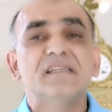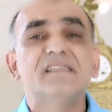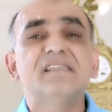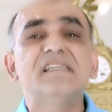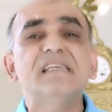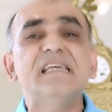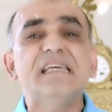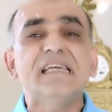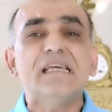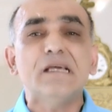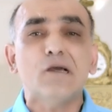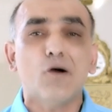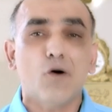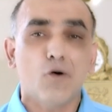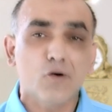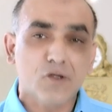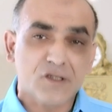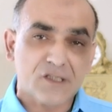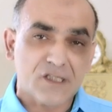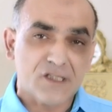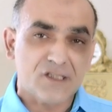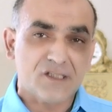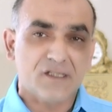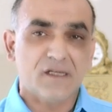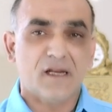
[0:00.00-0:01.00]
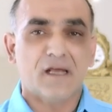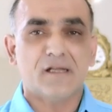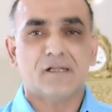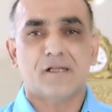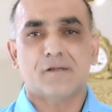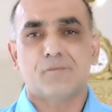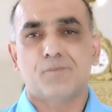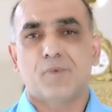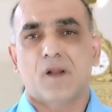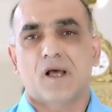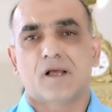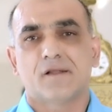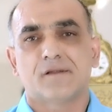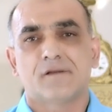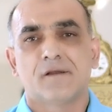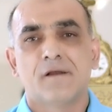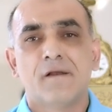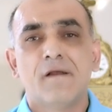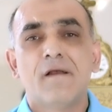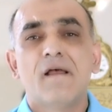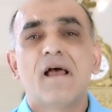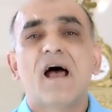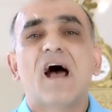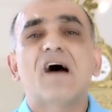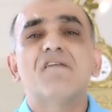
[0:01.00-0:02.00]
deoxygenated blood,
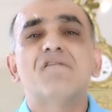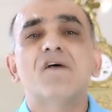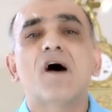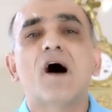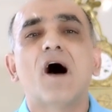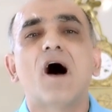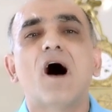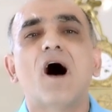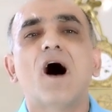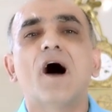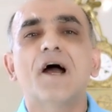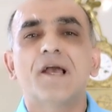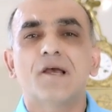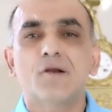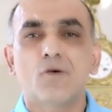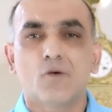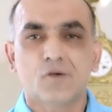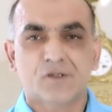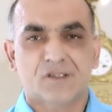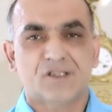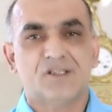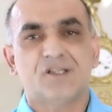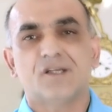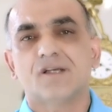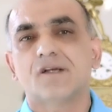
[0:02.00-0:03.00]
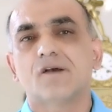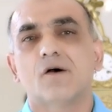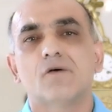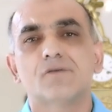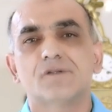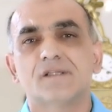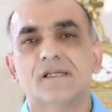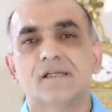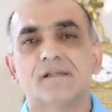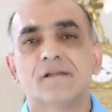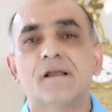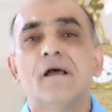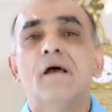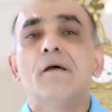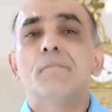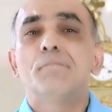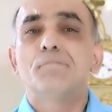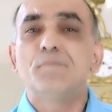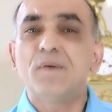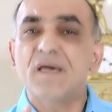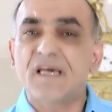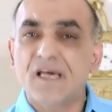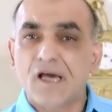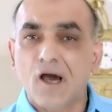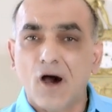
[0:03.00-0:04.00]
have a higher oxygen content
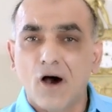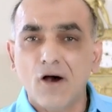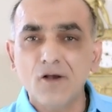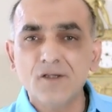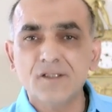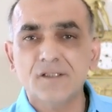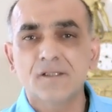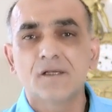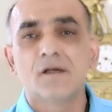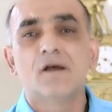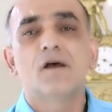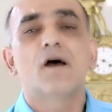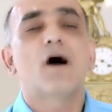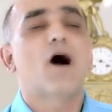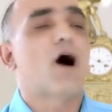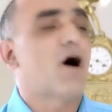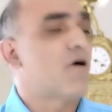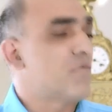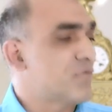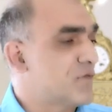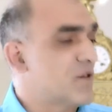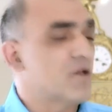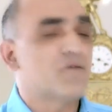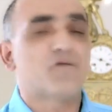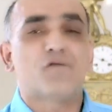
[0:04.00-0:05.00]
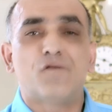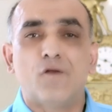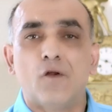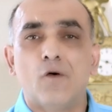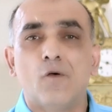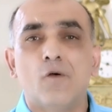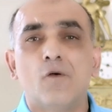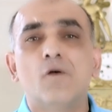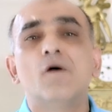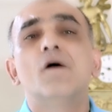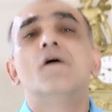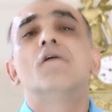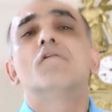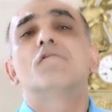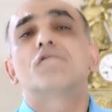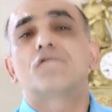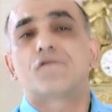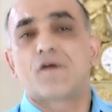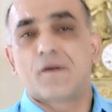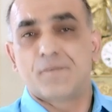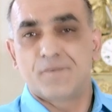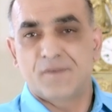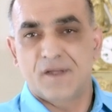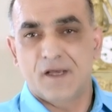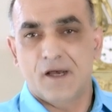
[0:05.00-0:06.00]
because of the flow
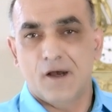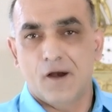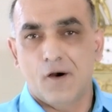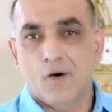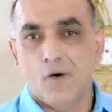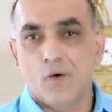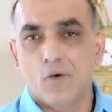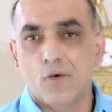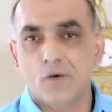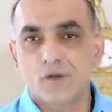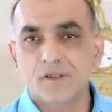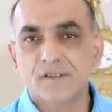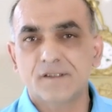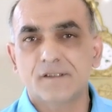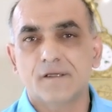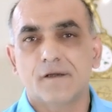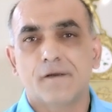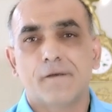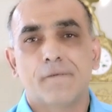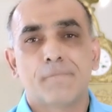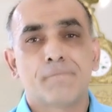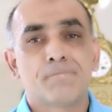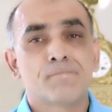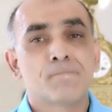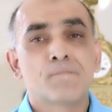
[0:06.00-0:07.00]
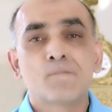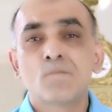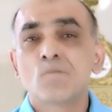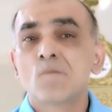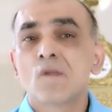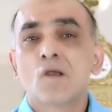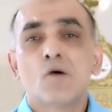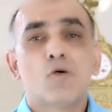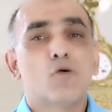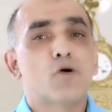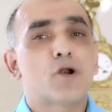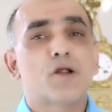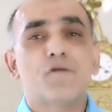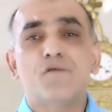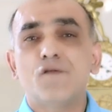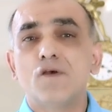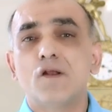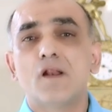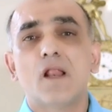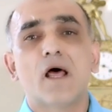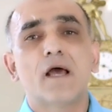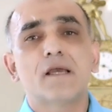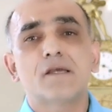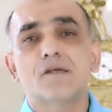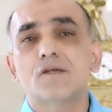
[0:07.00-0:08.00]
from the aorta. Or if you
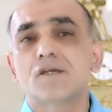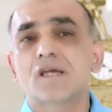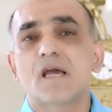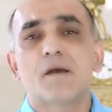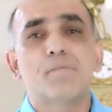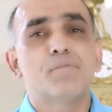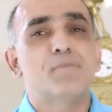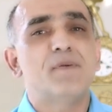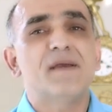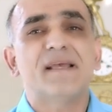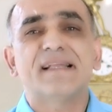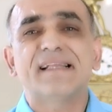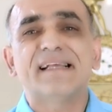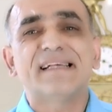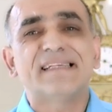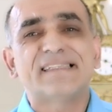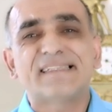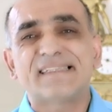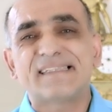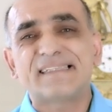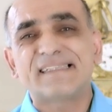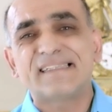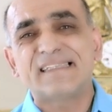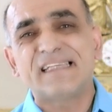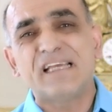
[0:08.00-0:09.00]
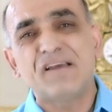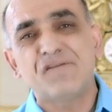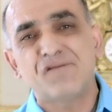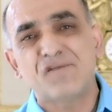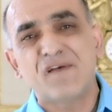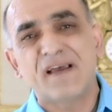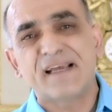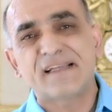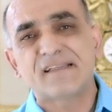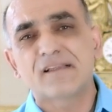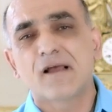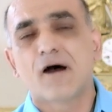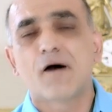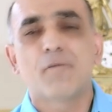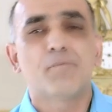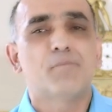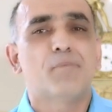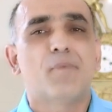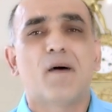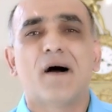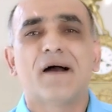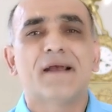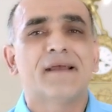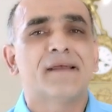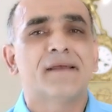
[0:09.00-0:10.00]
like, you can pick this defect up
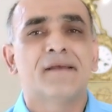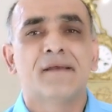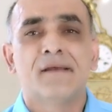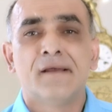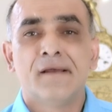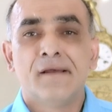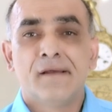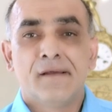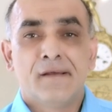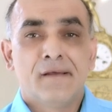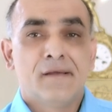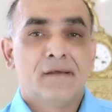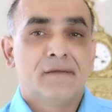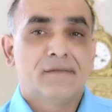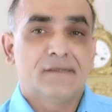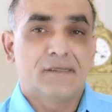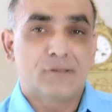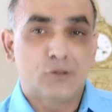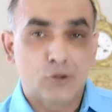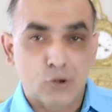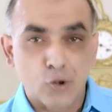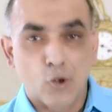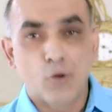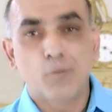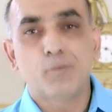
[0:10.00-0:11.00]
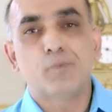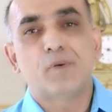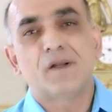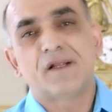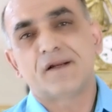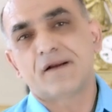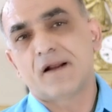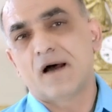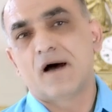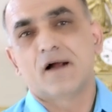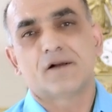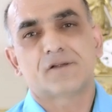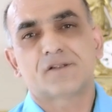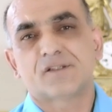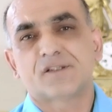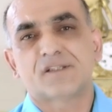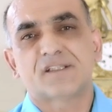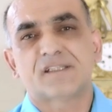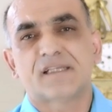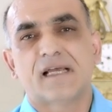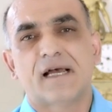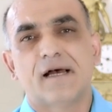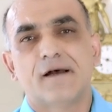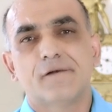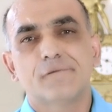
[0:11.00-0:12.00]
by the Doppler
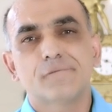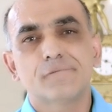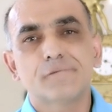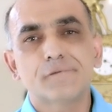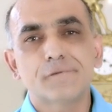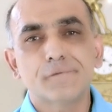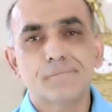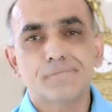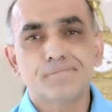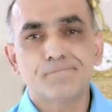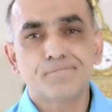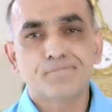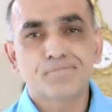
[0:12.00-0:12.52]
ultrasound.